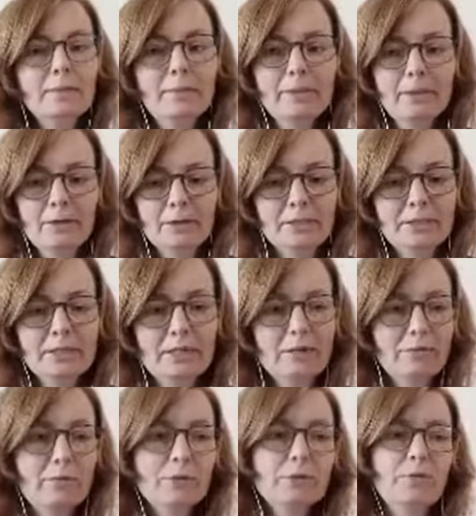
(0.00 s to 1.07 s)
Because
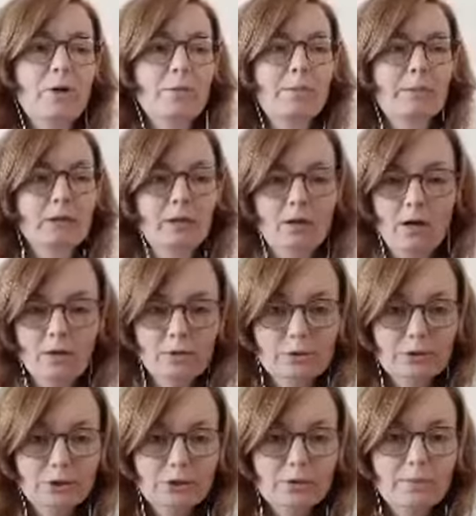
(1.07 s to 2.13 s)
first of all, I'm going to
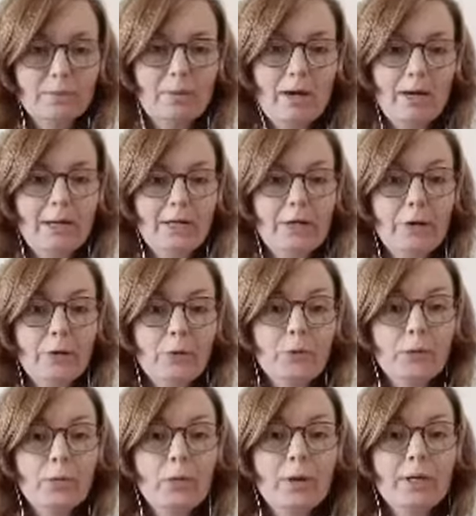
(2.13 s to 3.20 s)
launch my
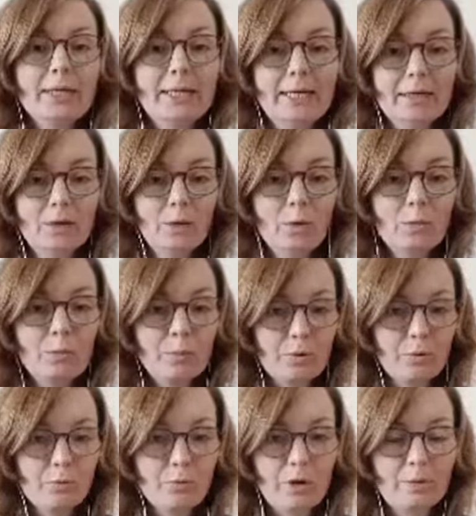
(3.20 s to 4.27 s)
new uh, year-long
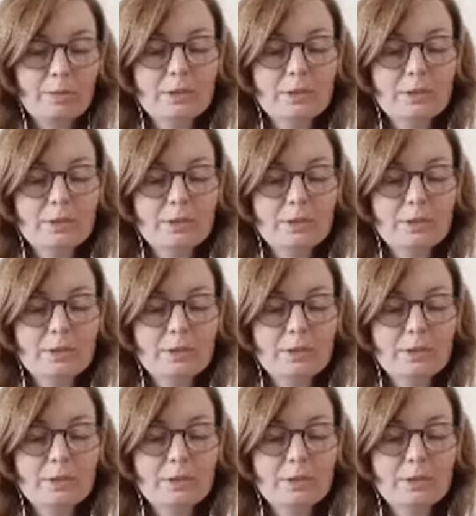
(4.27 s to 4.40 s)
program.